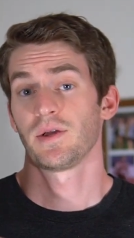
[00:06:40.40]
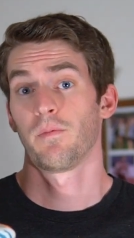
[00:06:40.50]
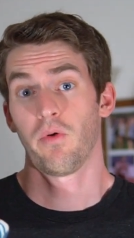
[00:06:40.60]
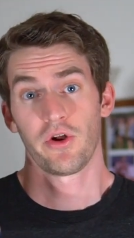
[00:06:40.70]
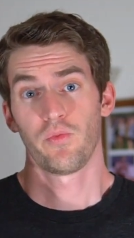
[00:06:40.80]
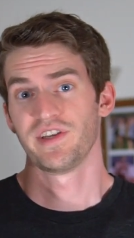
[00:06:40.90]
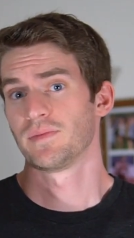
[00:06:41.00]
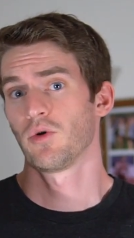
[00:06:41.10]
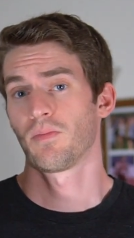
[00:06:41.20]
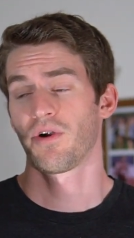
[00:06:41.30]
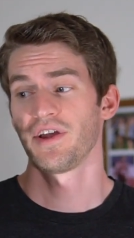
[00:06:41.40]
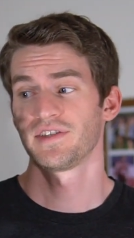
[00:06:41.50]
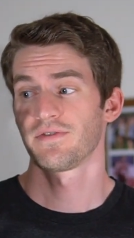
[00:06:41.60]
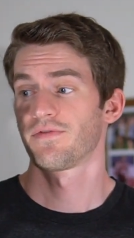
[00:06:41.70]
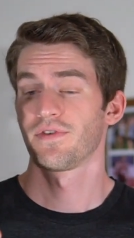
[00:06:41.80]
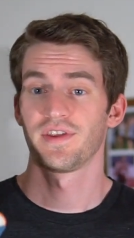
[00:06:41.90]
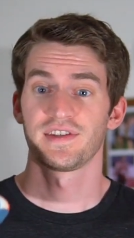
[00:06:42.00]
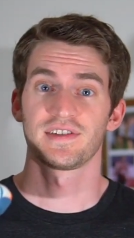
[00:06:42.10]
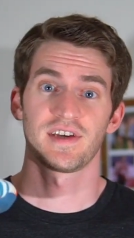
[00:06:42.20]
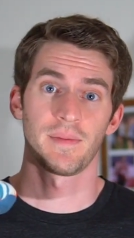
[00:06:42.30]
a pretty reasonable price for
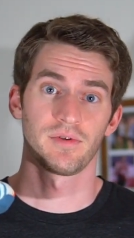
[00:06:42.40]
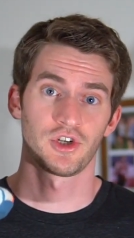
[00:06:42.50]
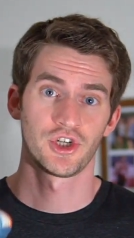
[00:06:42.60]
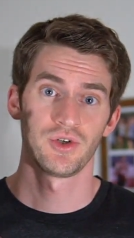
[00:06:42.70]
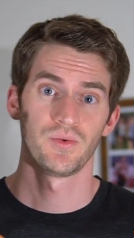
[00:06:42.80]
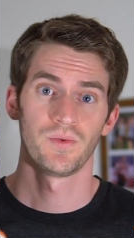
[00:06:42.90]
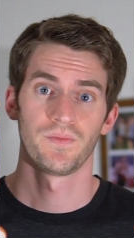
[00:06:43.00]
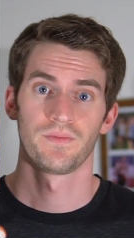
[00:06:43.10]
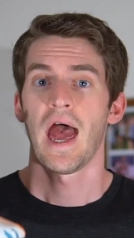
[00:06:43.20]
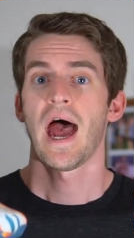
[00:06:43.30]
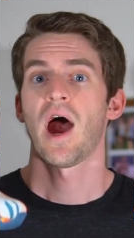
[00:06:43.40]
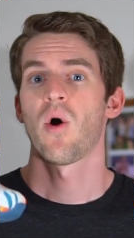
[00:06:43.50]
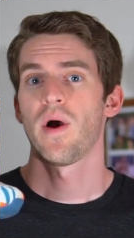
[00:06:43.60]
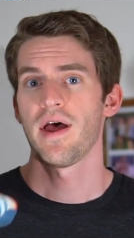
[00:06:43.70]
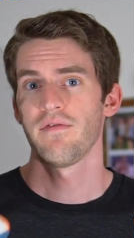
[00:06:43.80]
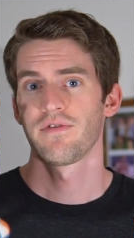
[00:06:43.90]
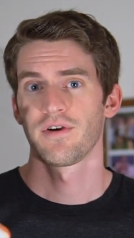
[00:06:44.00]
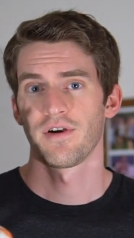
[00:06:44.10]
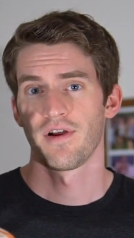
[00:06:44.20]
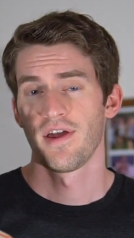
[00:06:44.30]
this type of shoe.
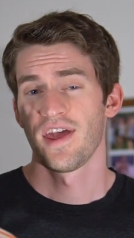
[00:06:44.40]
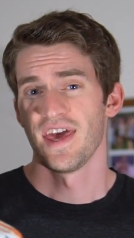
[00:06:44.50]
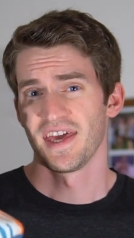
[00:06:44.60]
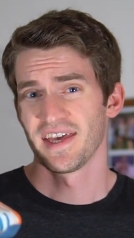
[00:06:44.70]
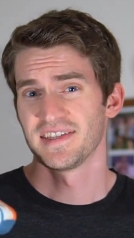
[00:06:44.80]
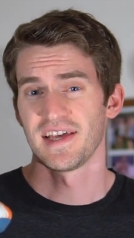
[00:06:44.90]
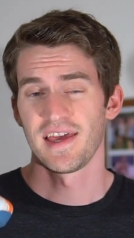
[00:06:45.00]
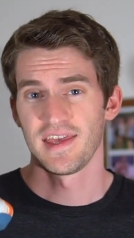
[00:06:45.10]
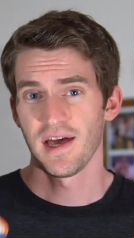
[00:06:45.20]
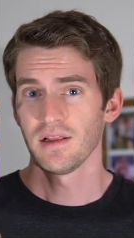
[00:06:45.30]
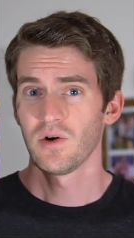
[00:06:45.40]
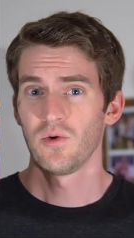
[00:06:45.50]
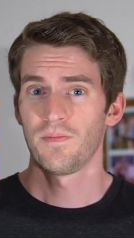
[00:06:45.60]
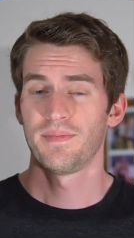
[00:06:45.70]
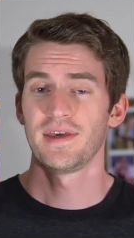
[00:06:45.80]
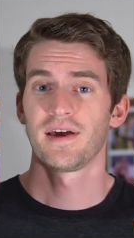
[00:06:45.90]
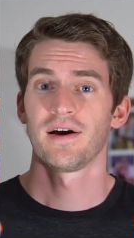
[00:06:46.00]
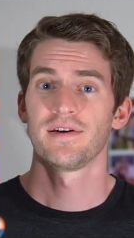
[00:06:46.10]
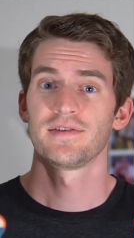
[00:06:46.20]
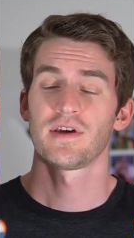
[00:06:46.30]
However, it gets a yellow
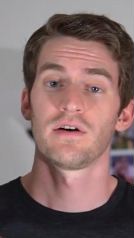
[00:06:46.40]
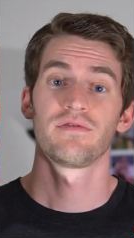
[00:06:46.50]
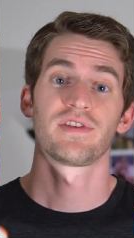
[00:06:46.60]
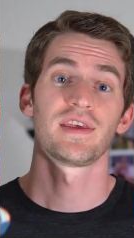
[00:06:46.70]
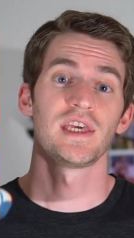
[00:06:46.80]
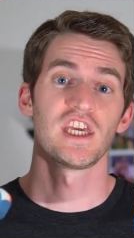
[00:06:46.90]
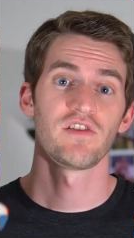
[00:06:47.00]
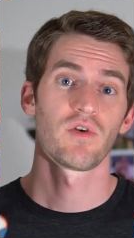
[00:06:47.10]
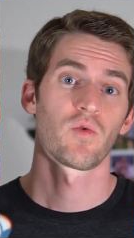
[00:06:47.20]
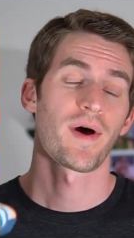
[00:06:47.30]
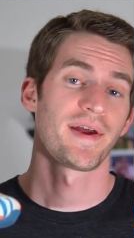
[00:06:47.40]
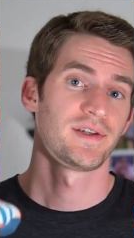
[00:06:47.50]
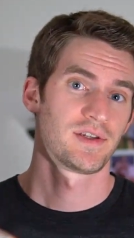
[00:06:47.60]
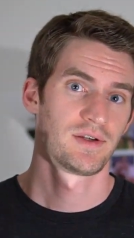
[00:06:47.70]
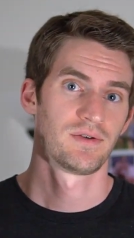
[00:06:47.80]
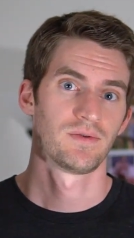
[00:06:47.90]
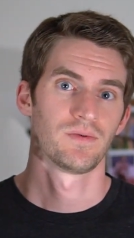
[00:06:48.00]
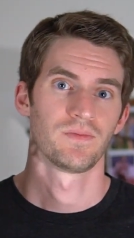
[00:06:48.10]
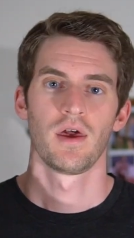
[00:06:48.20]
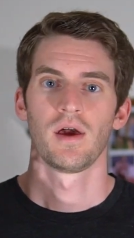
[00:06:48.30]
because of the EvoRide 2.
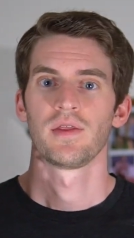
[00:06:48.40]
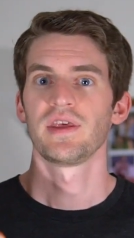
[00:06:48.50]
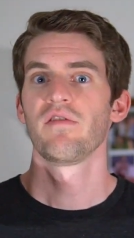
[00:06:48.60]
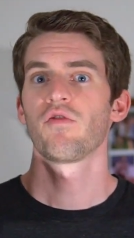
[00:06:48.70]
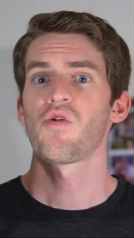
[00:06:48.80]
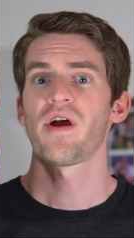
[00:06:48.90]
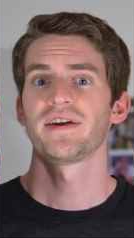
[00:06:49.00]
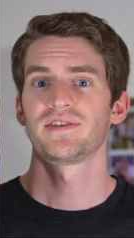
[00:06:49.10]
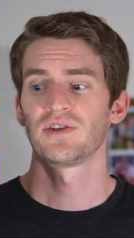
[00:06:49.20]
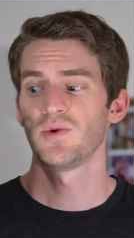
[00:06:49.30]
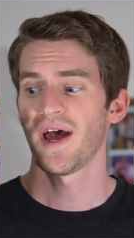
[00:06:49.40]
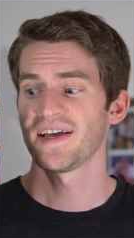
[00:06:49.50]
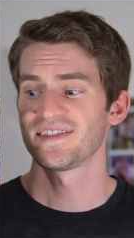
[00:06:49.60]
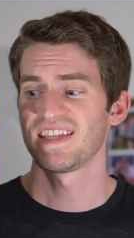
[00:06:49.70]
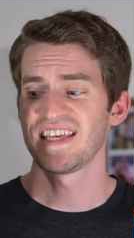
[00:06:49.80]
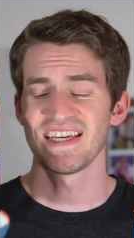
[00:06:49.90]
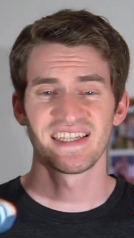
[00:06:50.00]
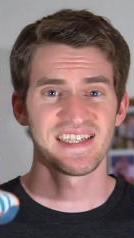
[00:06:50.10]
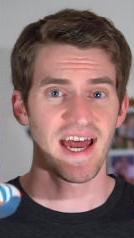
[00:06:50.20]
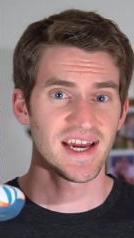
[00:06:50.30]
The EvoRide 2 has the
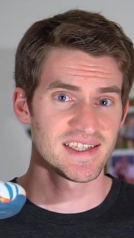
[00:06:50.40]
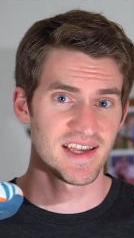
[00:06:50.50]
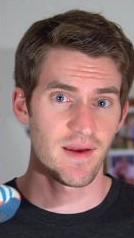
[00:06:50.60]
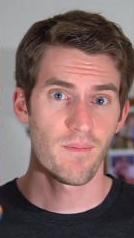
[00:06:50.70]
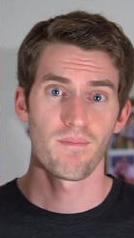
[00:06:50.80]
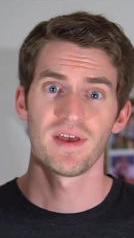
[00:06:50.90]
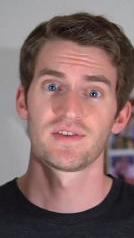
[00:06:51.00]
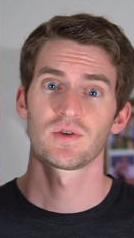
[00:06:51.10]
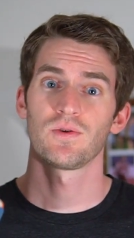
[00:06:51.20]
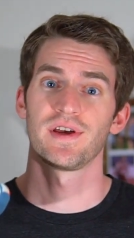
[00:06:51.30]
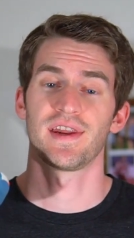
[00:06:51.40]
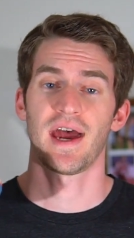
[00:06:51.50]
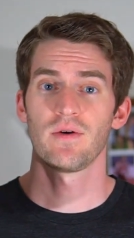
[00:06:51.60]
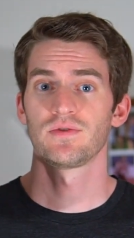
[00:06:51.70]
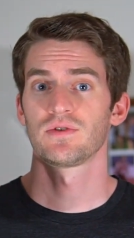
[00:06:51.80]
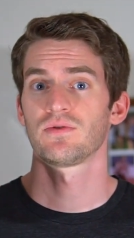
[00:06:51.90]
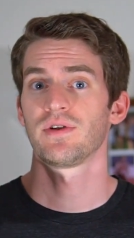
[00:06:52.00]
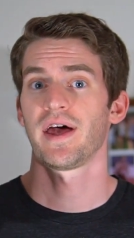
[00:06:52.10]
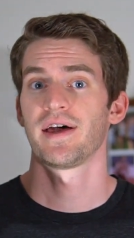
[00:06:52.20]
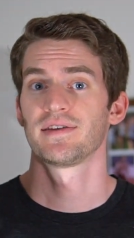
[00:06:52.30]
exact same midsole and
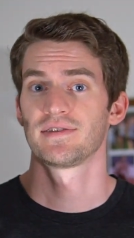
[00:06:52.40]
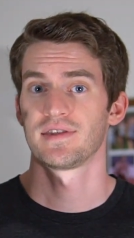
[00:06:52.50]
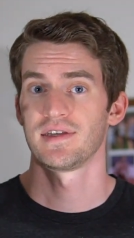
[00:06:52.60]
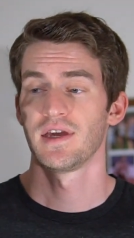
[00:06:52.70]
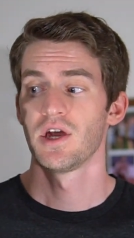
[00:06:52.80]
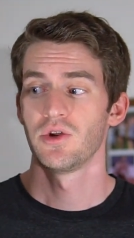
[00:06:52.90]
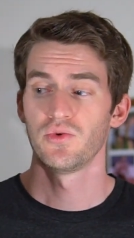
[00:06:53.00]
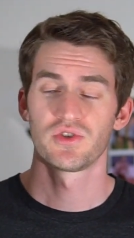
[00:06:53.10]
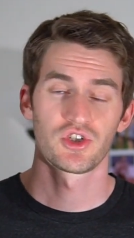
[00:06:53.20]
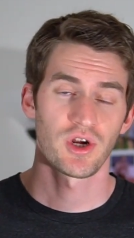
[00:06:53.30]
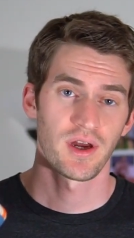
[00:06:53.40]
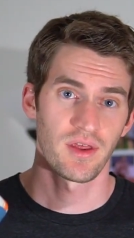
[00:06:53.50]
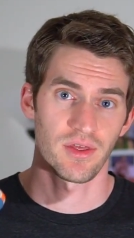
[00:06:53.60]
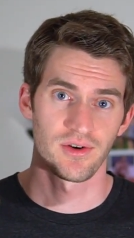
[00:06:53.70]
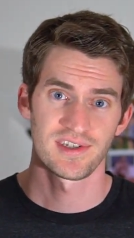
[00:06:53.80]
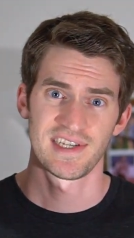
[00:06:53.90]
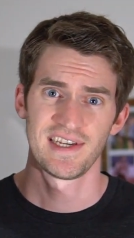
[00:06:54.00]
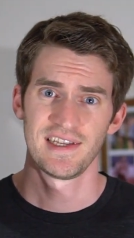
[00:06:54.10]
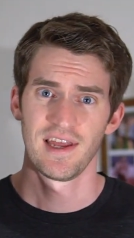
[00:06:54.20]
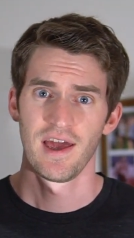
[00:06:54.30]
outsole as the Noosa Tri
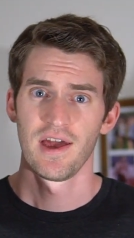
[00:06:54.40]
13.